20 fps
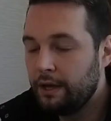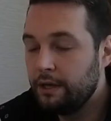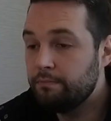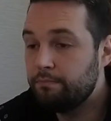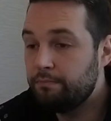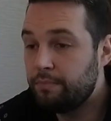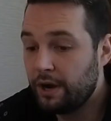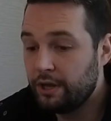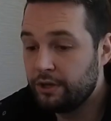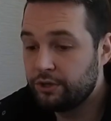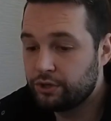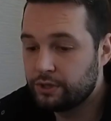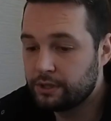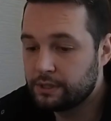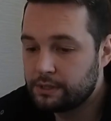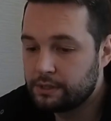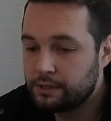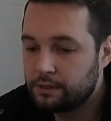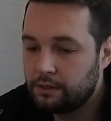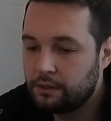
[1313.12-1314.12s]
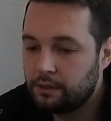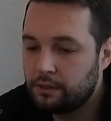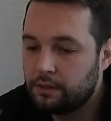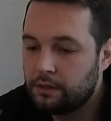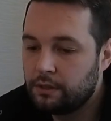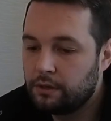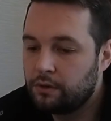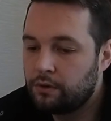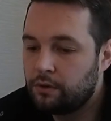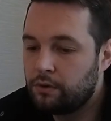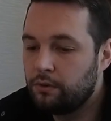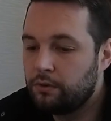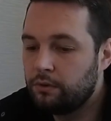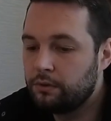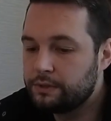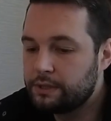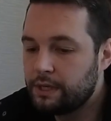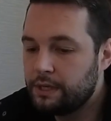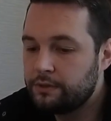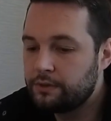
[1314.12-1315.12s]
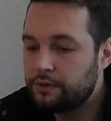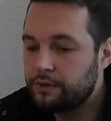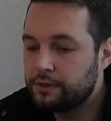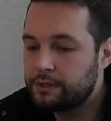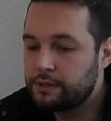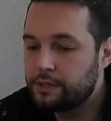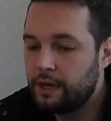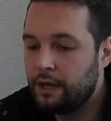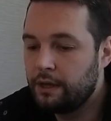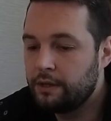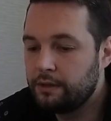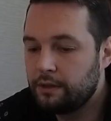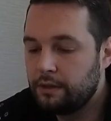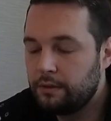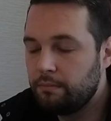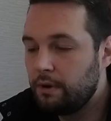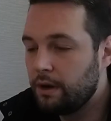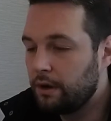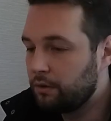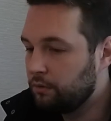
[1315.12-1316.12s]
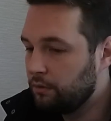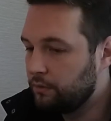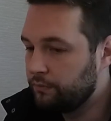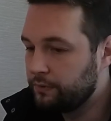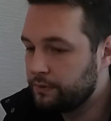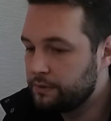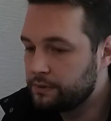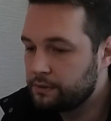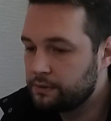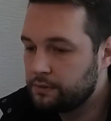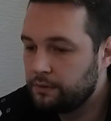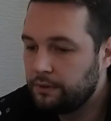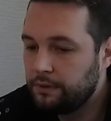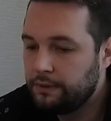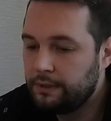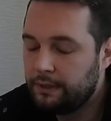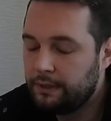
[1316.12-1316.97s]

in branches, call centers, and the back office.